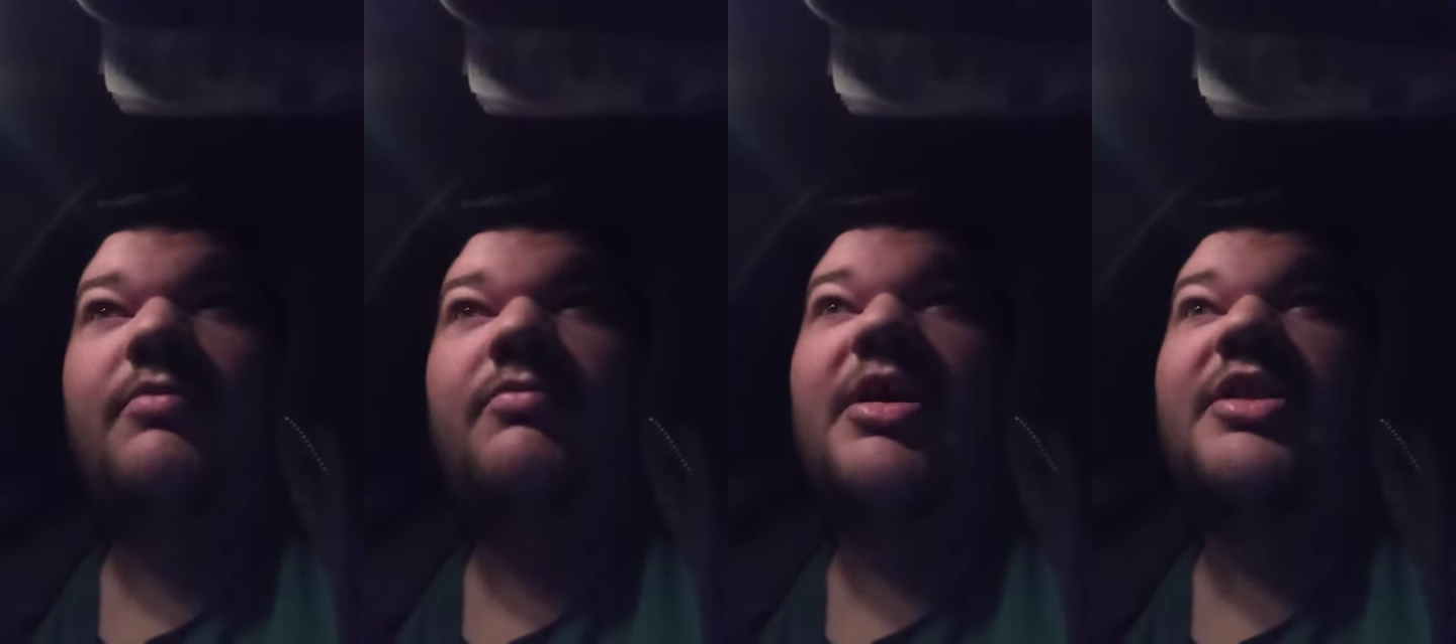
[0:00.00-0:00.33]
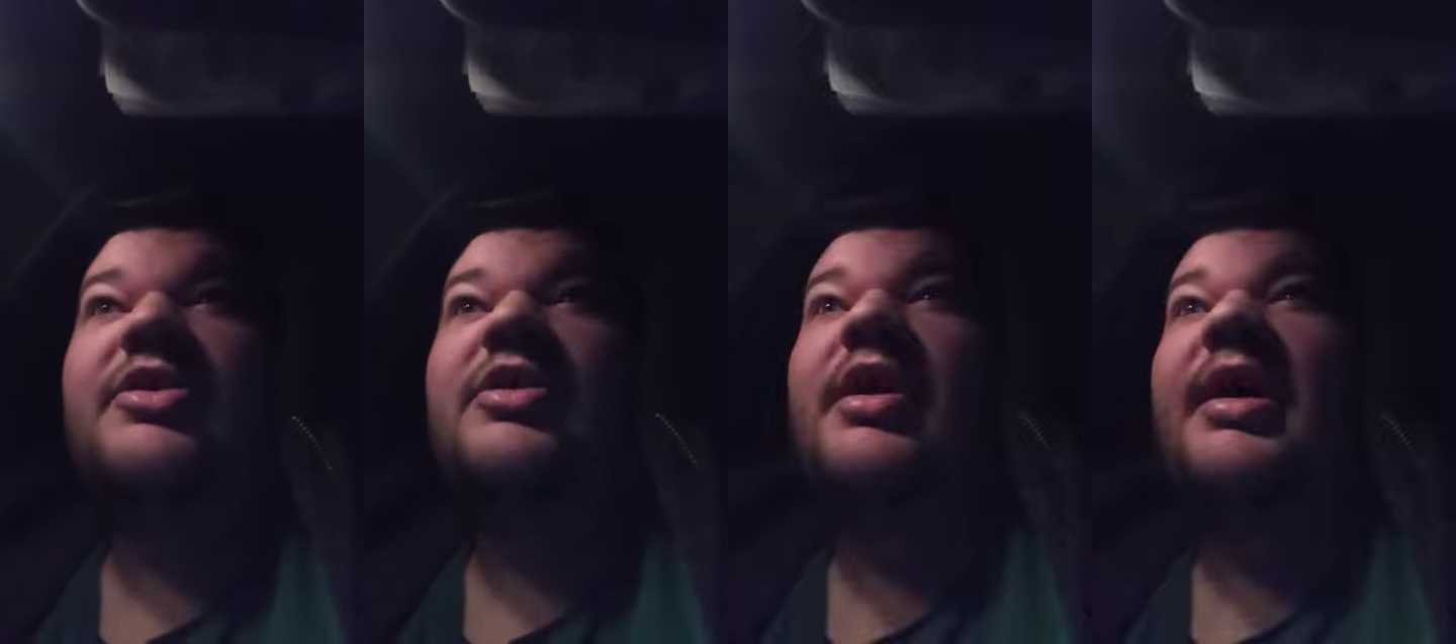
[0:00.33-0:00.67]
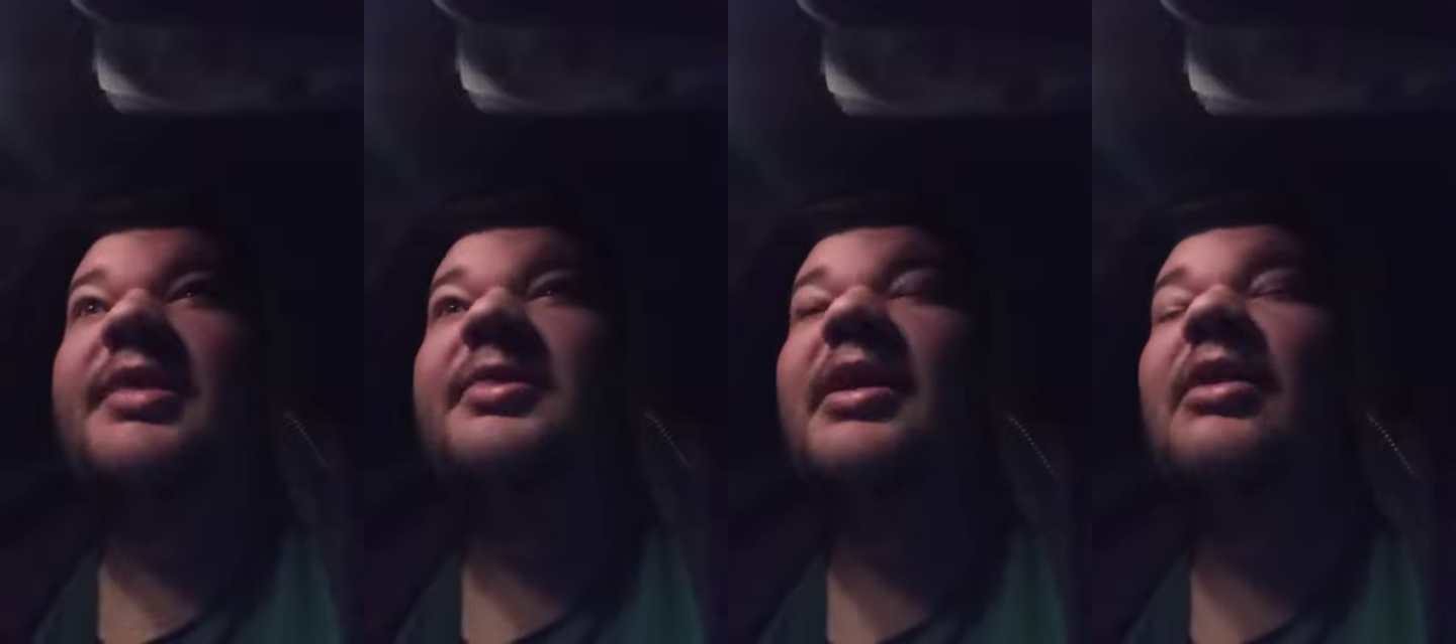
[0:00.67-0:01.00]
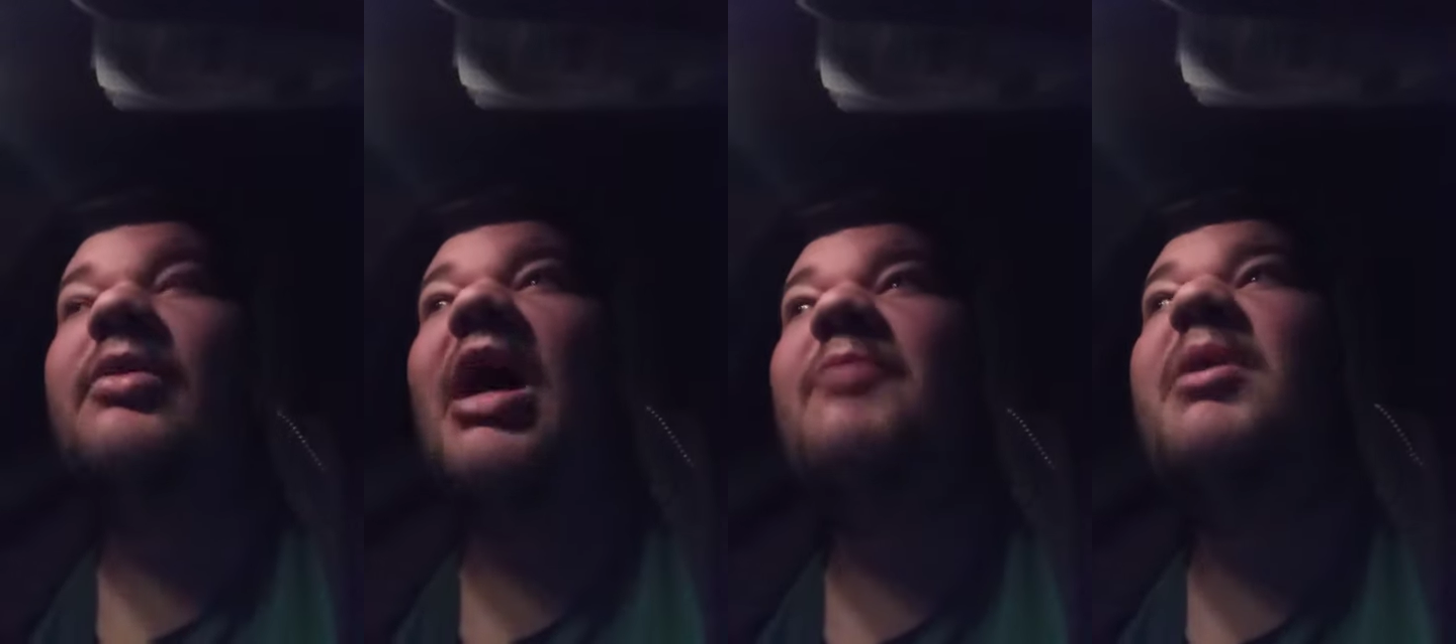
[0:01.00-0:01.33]
which I think a
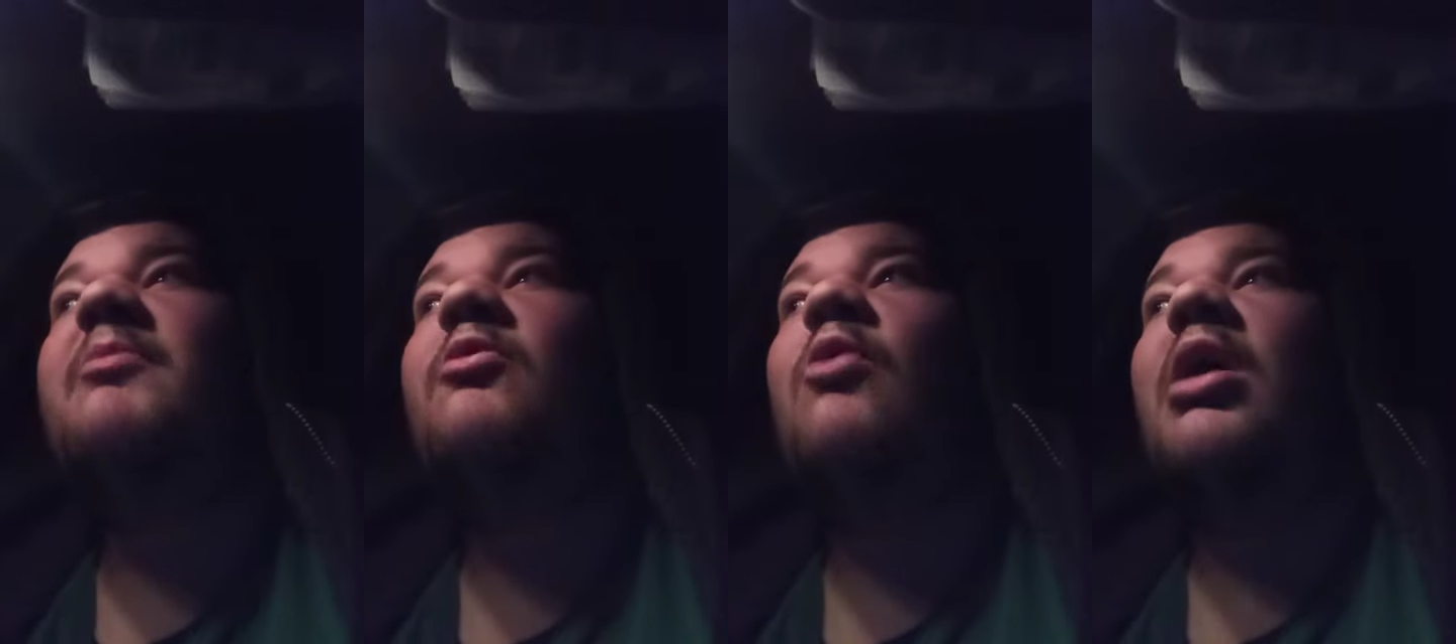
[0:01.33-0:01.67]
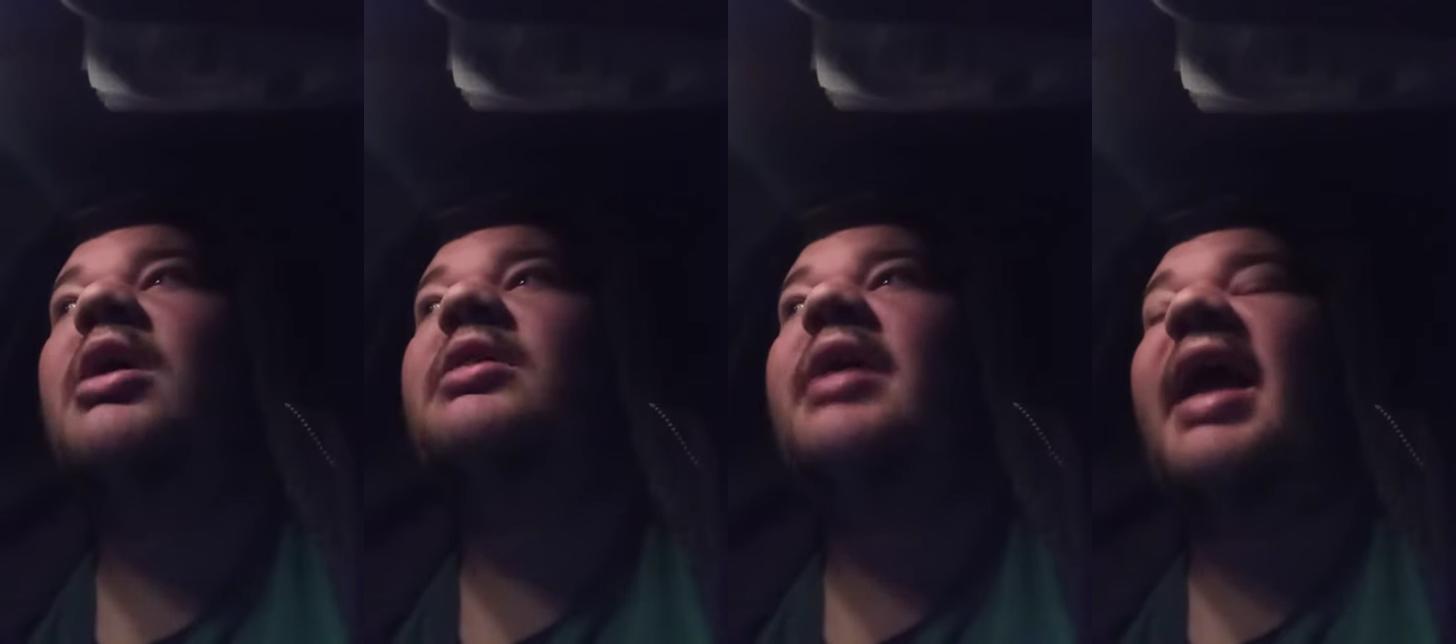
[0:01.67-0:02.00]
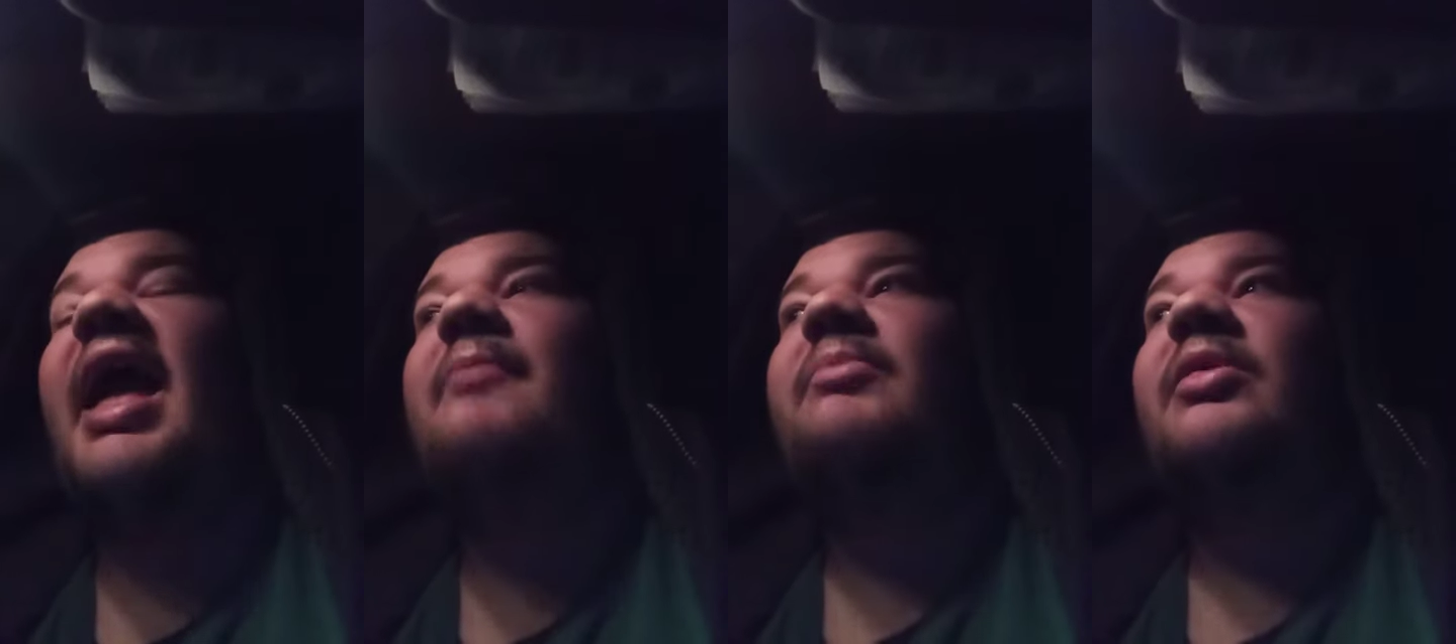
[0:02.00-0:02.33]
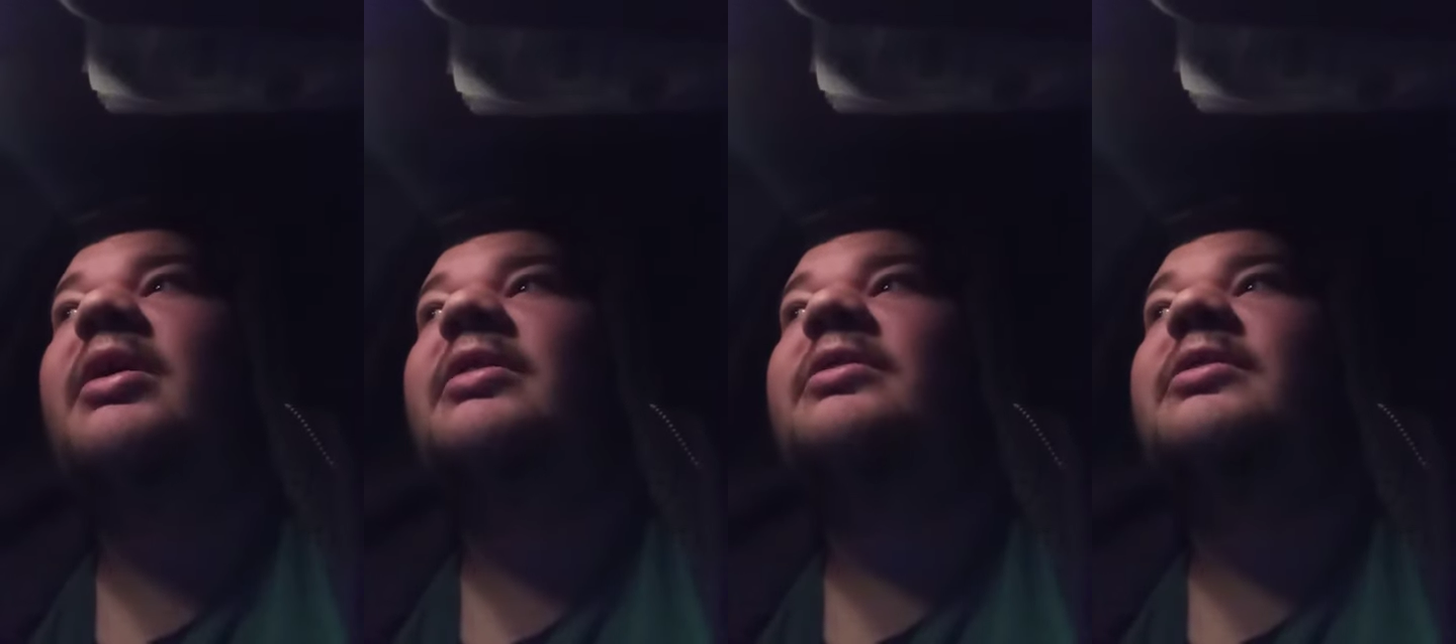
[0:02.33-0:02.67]
lot of people wanted the
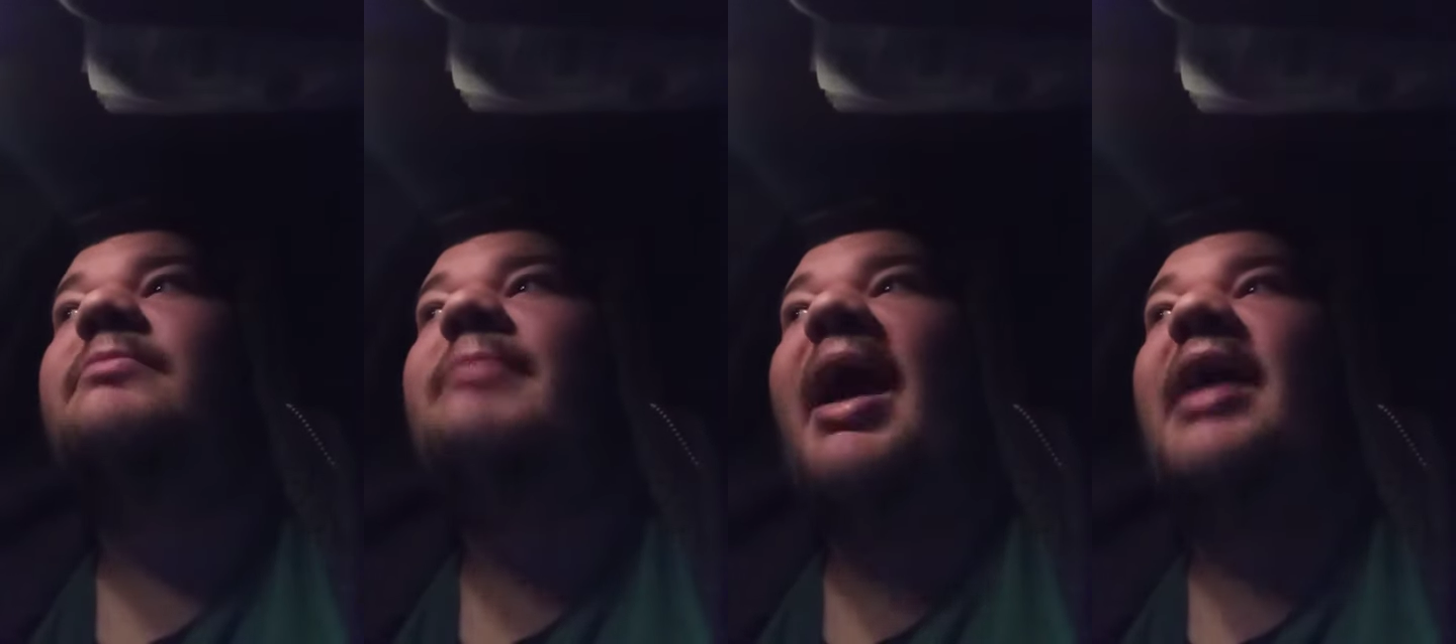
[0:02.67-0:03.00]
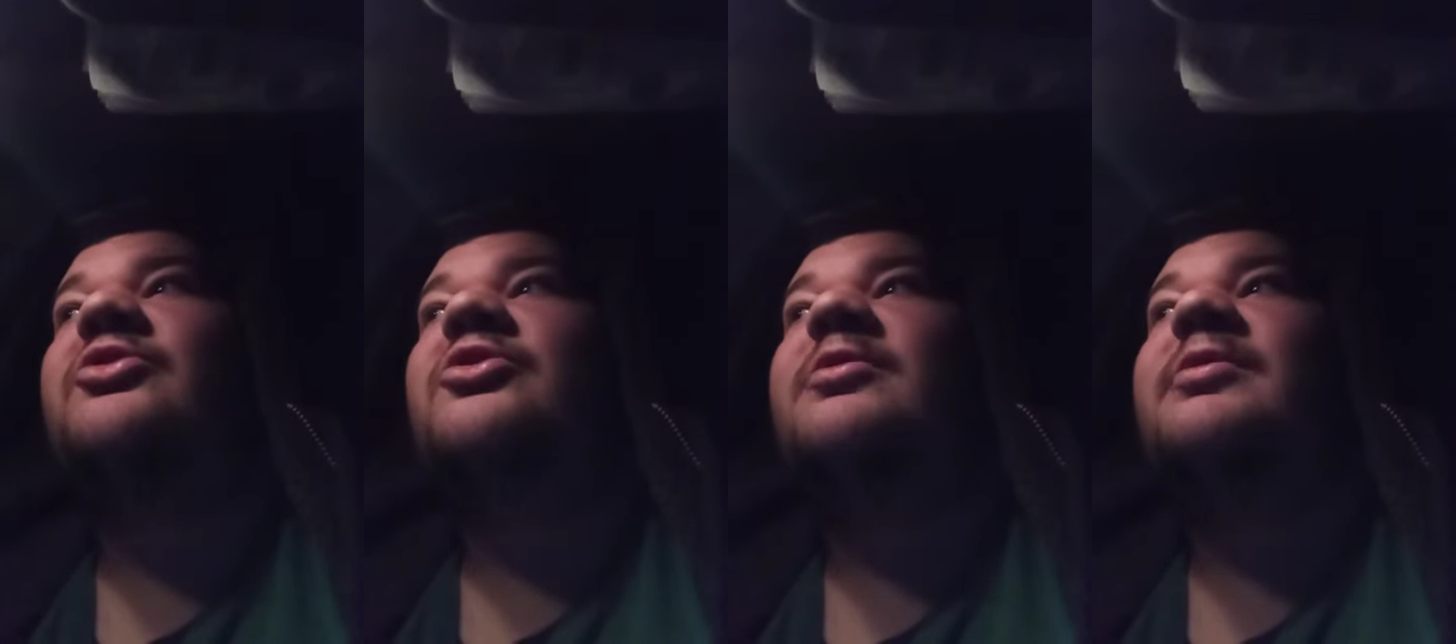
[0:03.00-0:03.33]
ambulance match